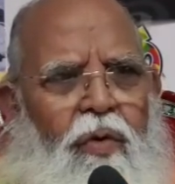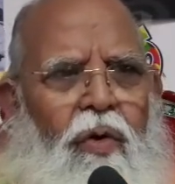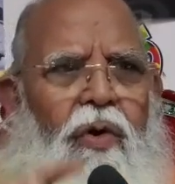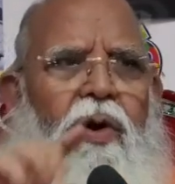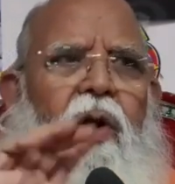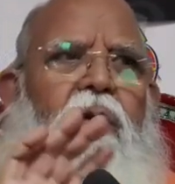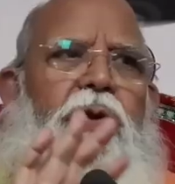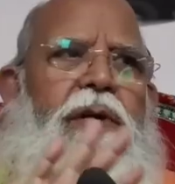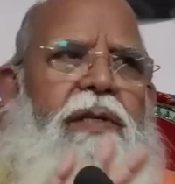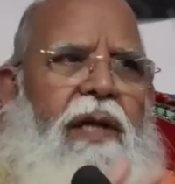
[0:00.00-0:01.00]
Don't talk
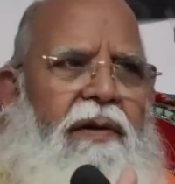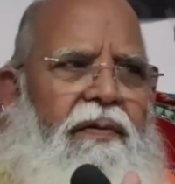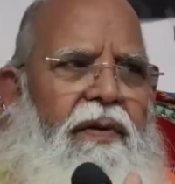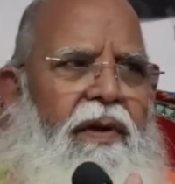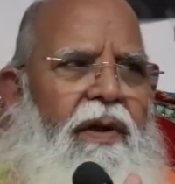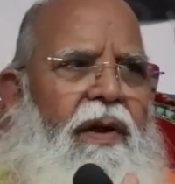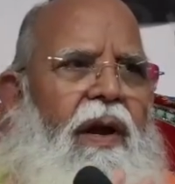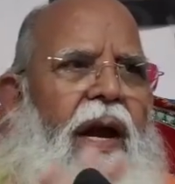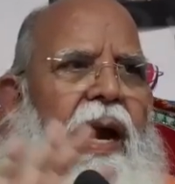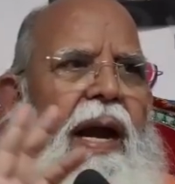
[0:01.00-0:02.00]
to yourself
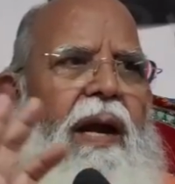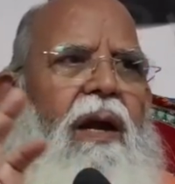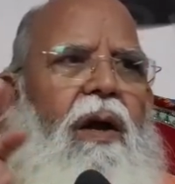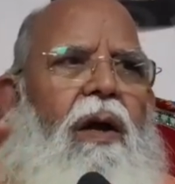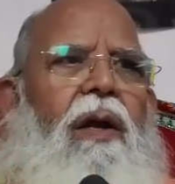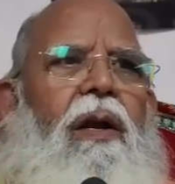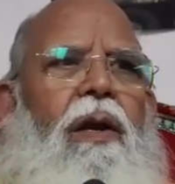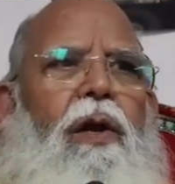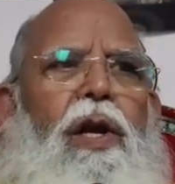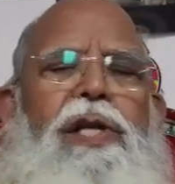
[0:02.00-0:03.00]
and
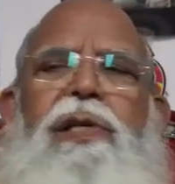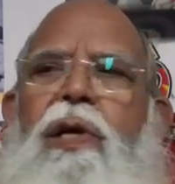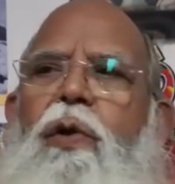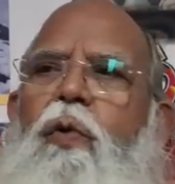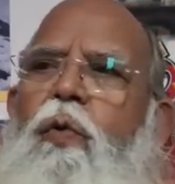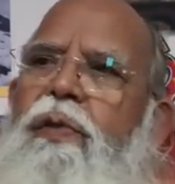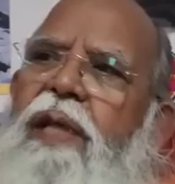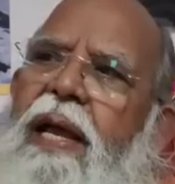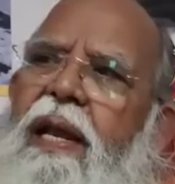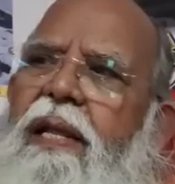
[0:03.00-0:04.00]
listen to
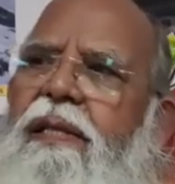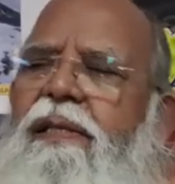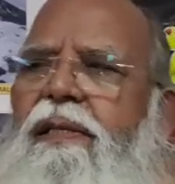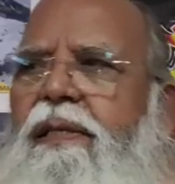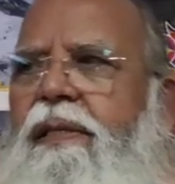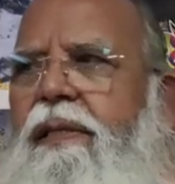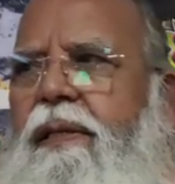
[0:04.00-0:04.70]
silence.